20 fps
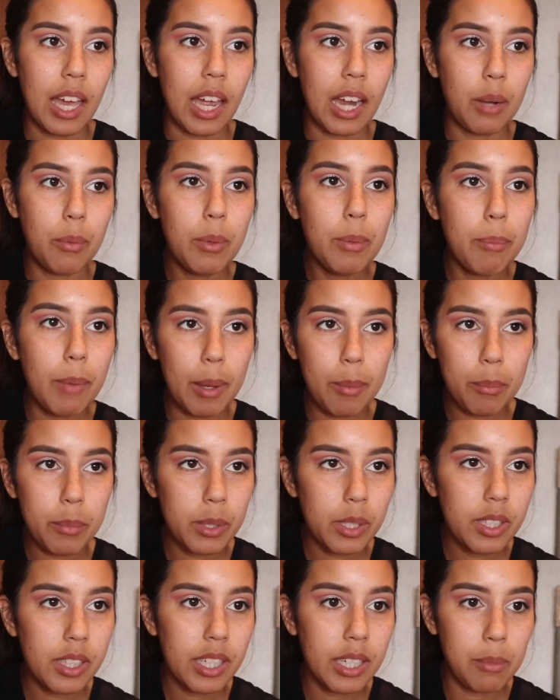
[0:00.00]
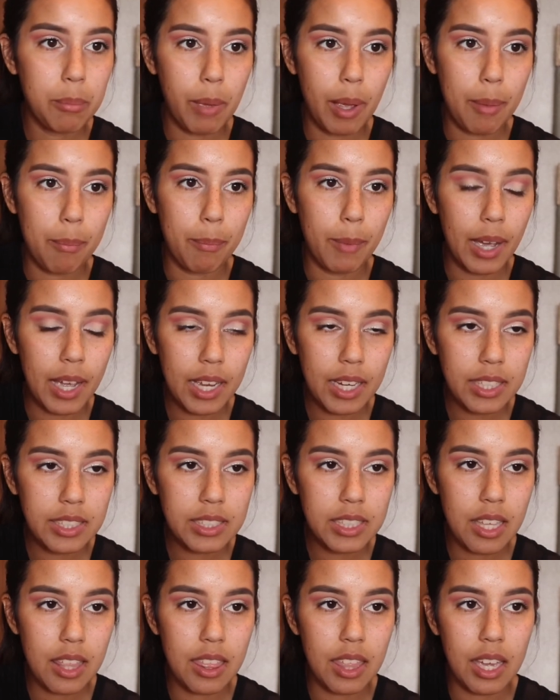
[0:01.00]
I remember in my
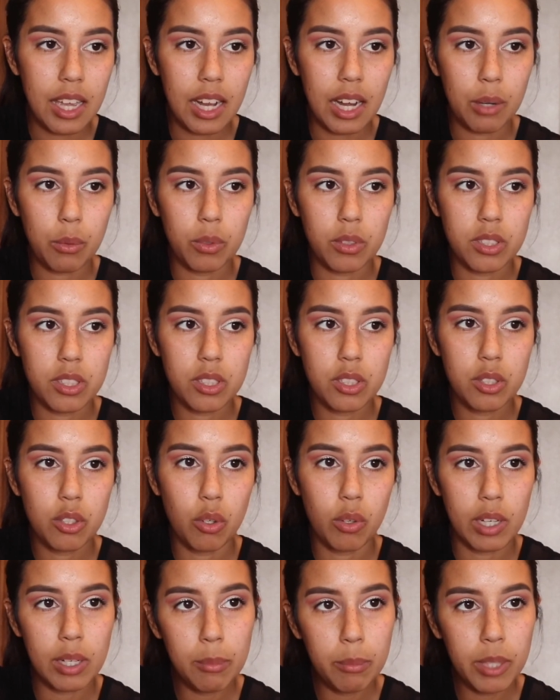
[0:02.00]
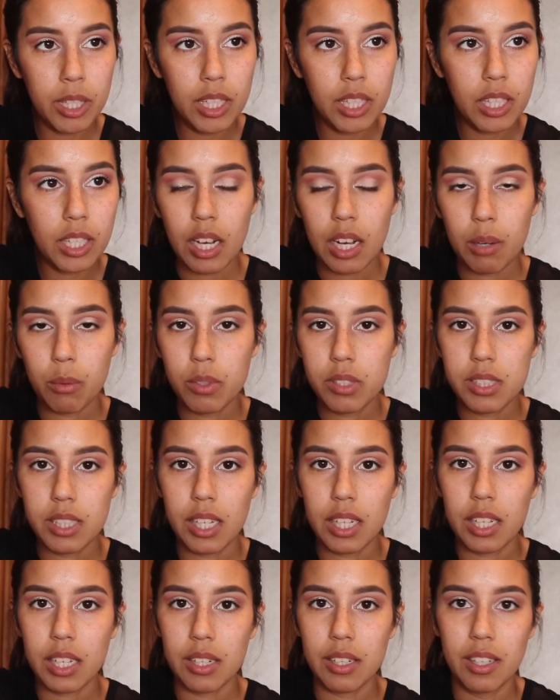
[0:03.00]
mind that I was screaming, that I was
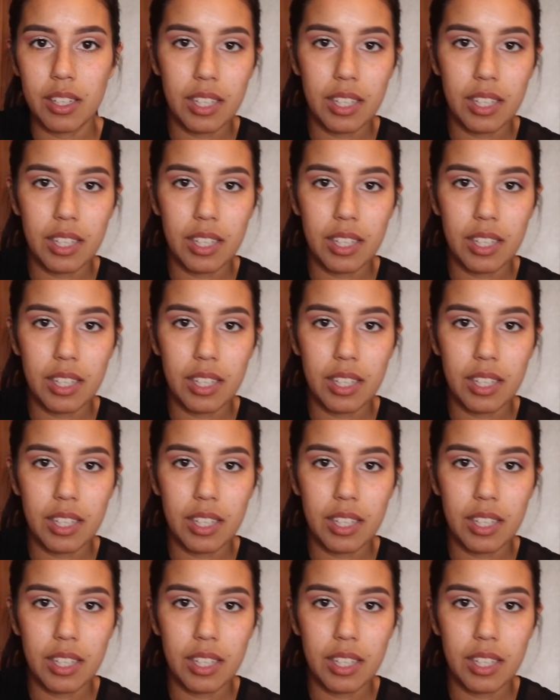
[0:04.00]
like